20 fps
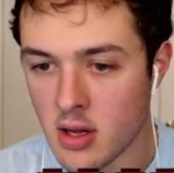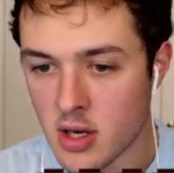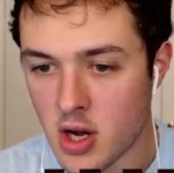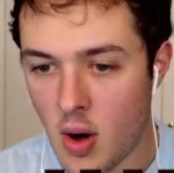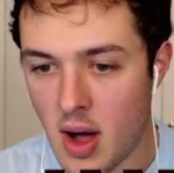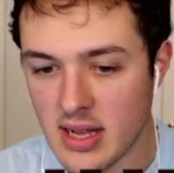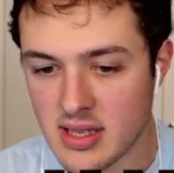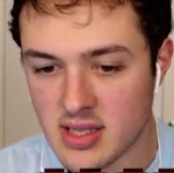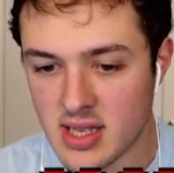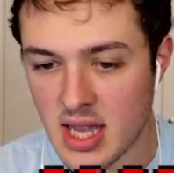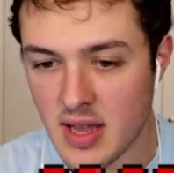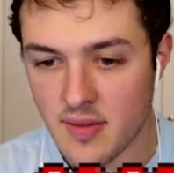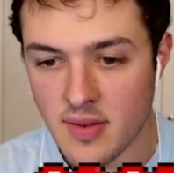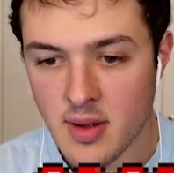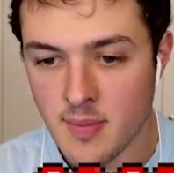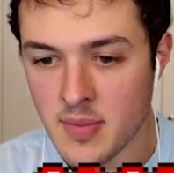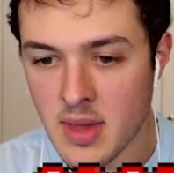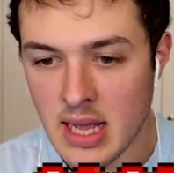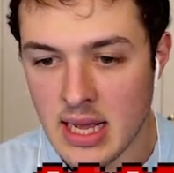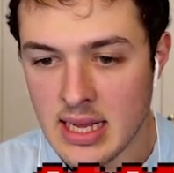Go ahead, Steve.
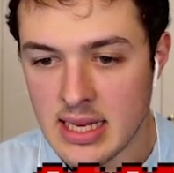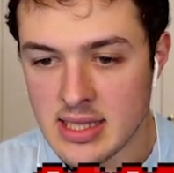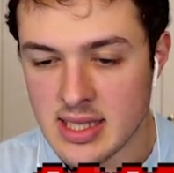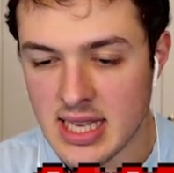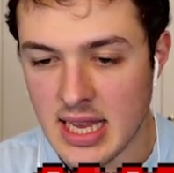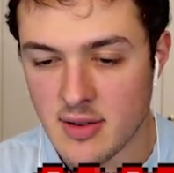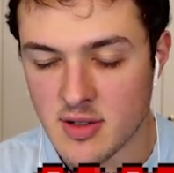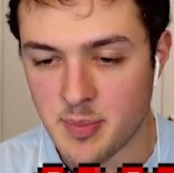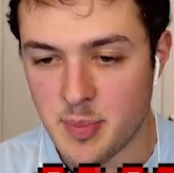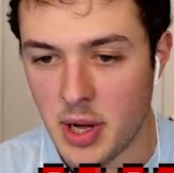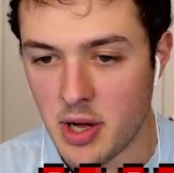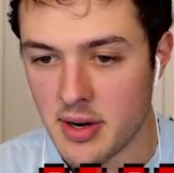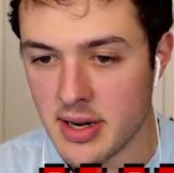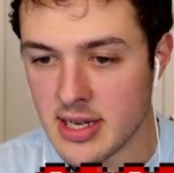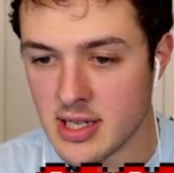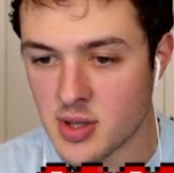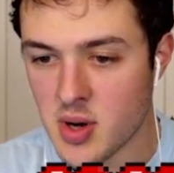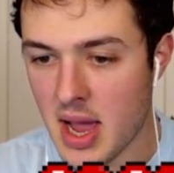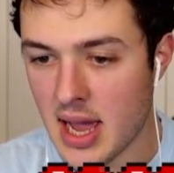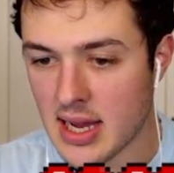Steve's building.
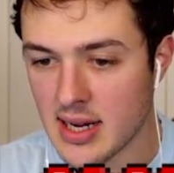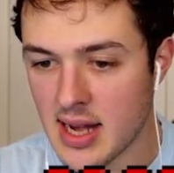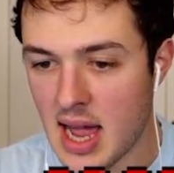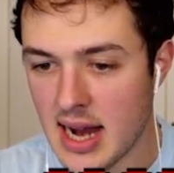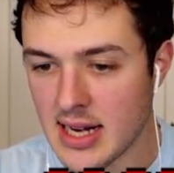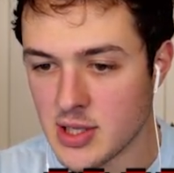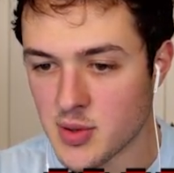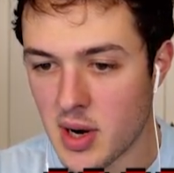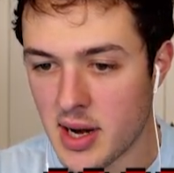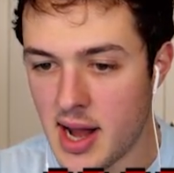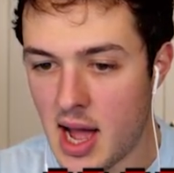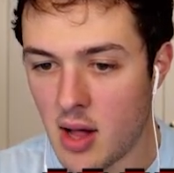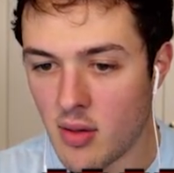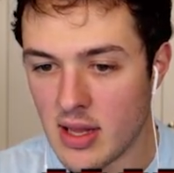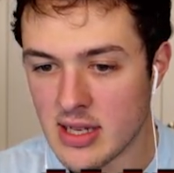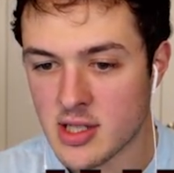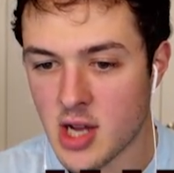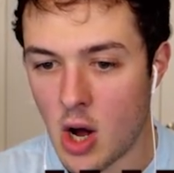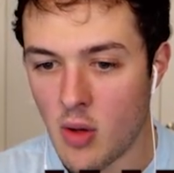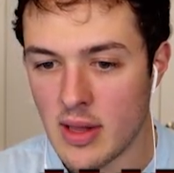He's cranking 90s right now.
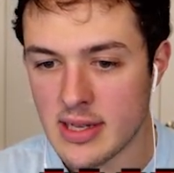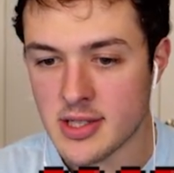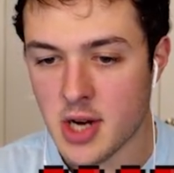Let's go.